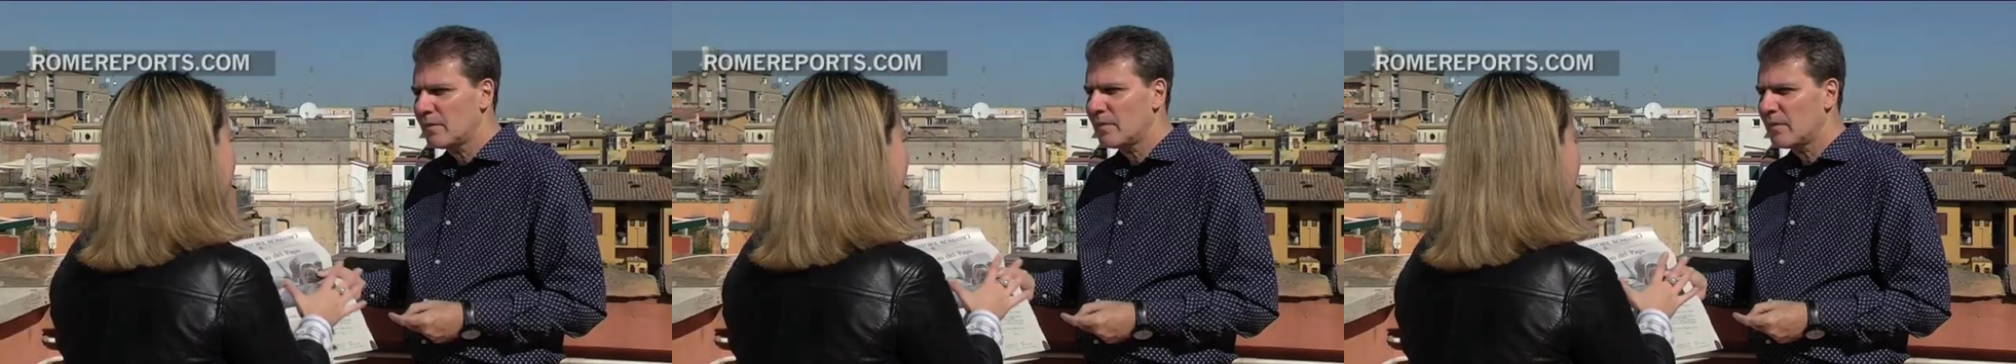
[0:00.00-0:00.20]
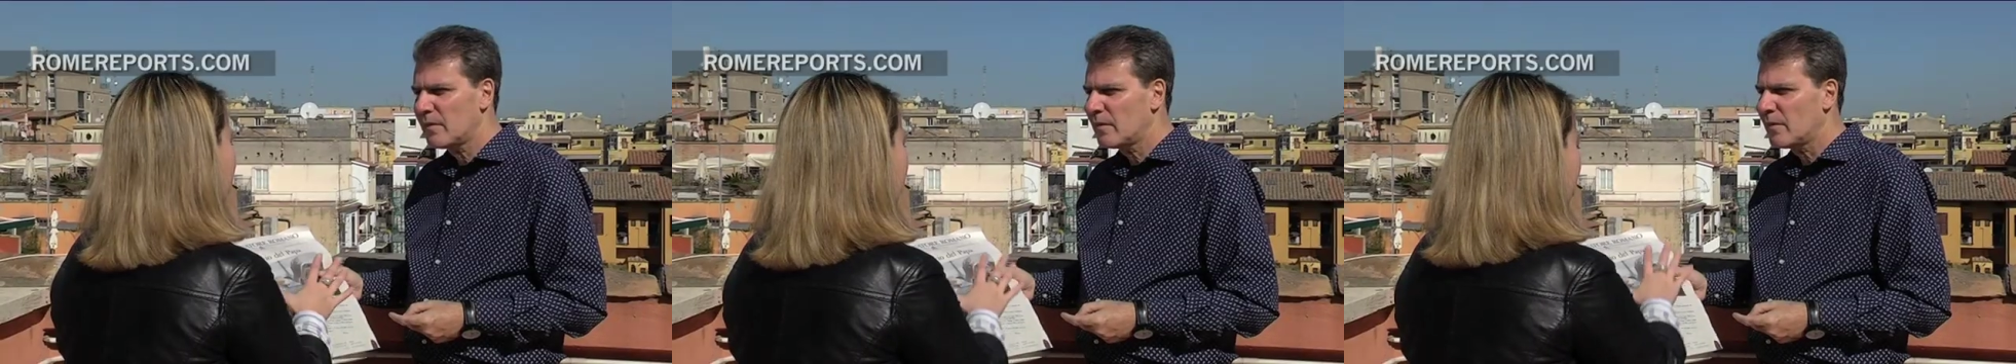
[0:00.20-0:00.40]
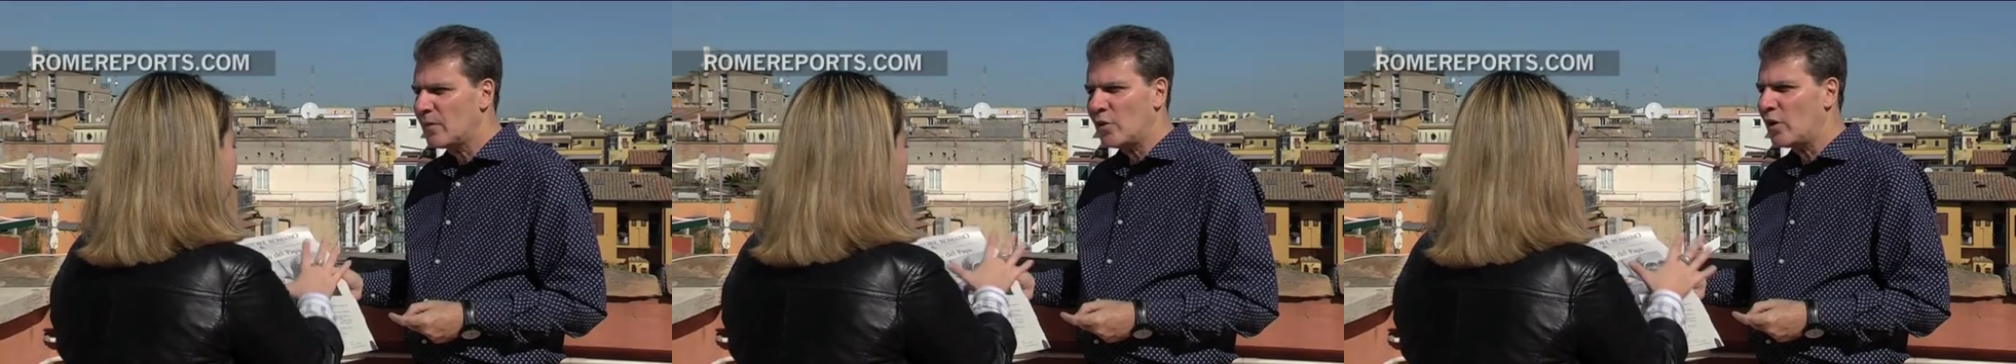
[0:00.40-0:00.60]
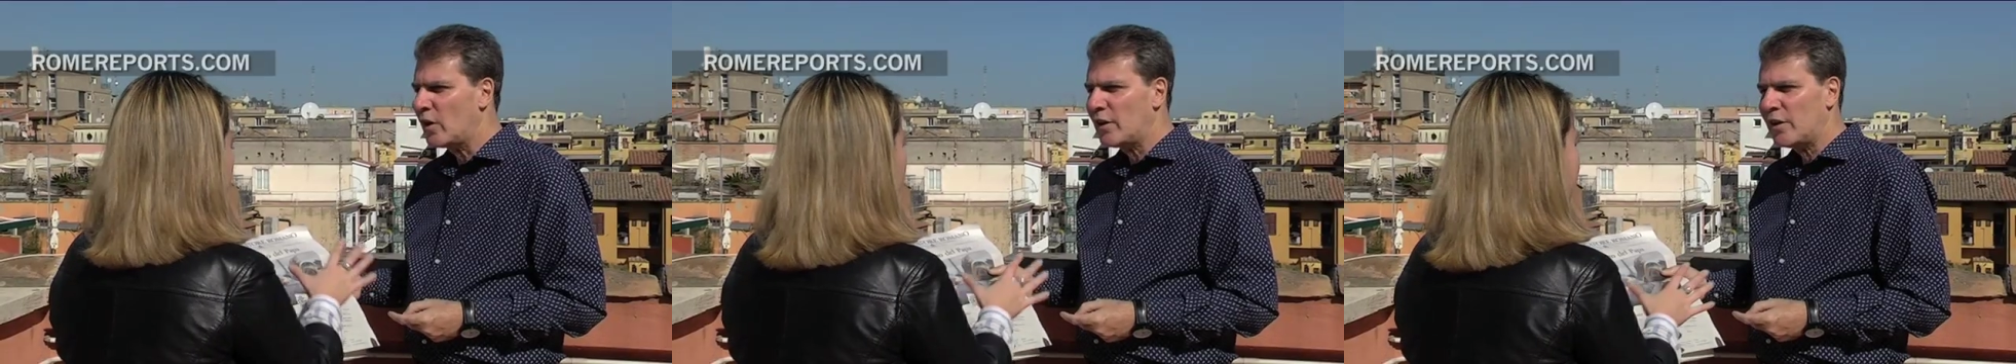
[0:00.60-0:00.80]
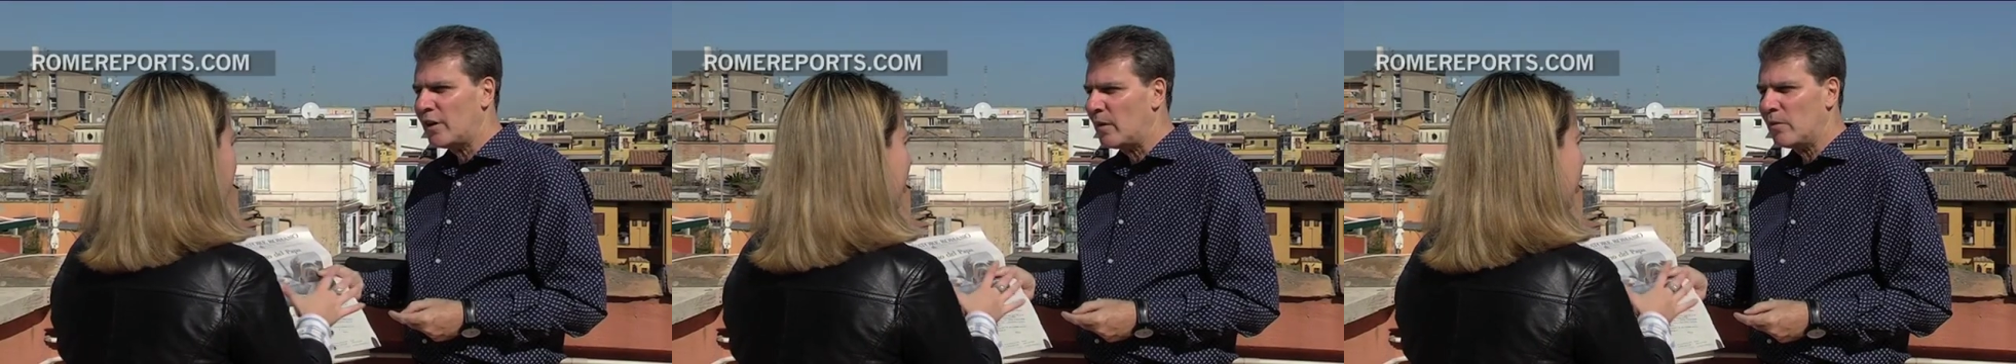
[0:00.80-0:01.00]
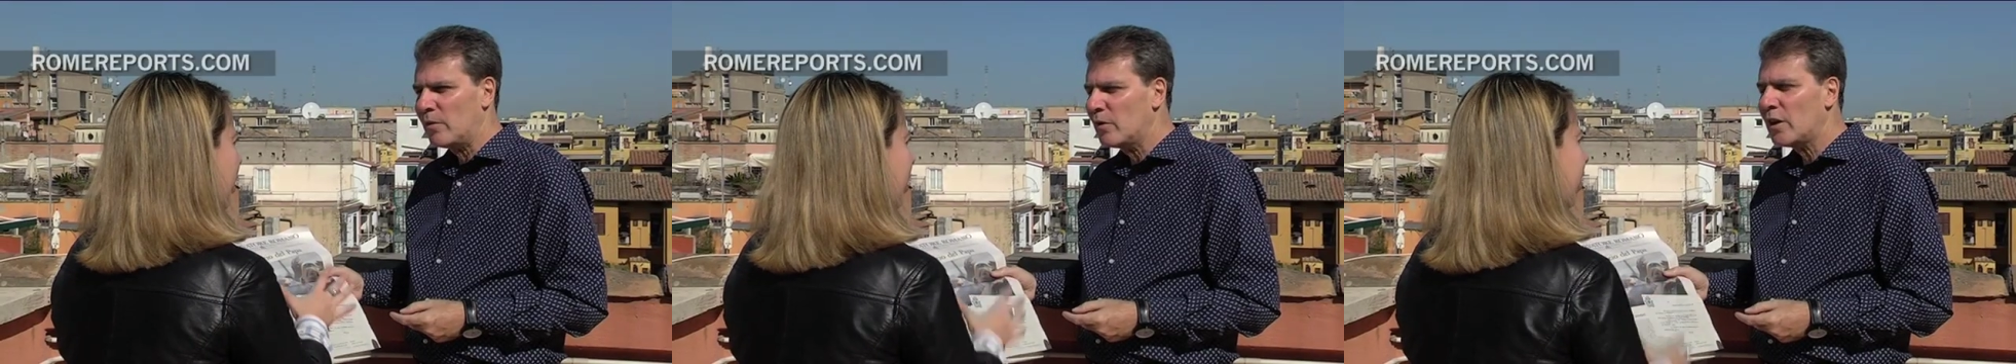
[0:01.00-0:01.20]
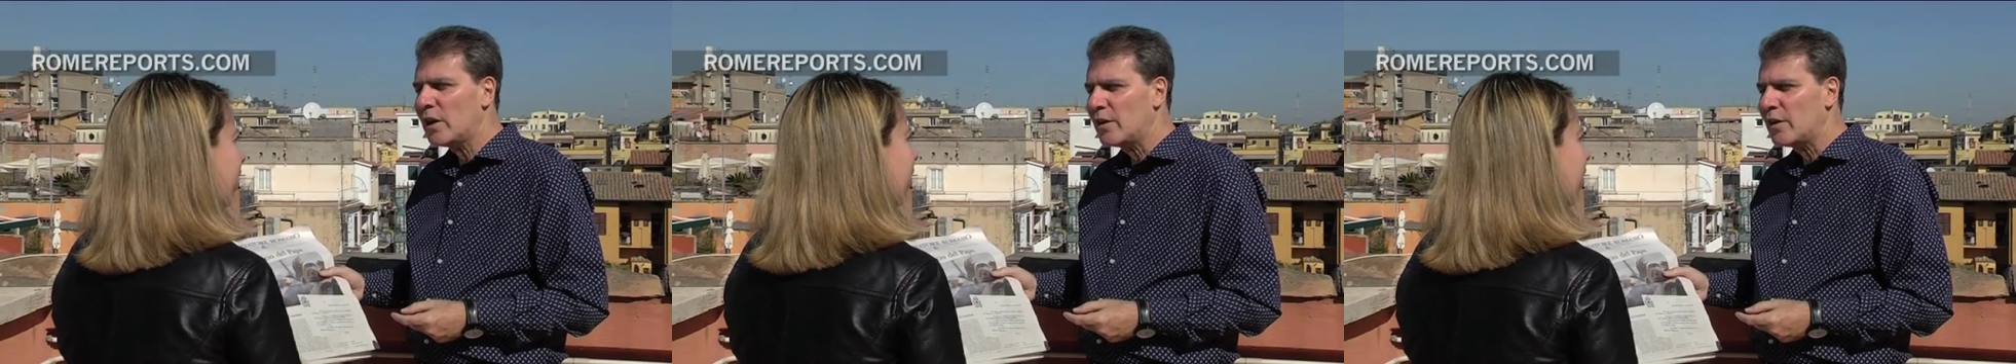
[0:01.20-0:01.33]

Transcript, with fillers: director, Marcelo